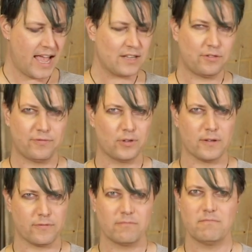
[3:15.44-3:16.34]
It's
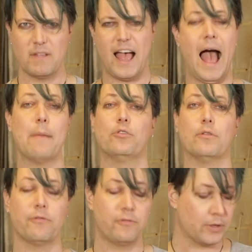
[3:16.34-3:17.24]
full of
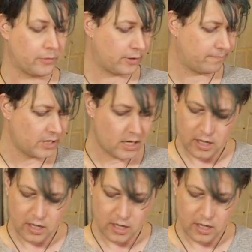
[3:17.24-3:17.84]
absolute filth.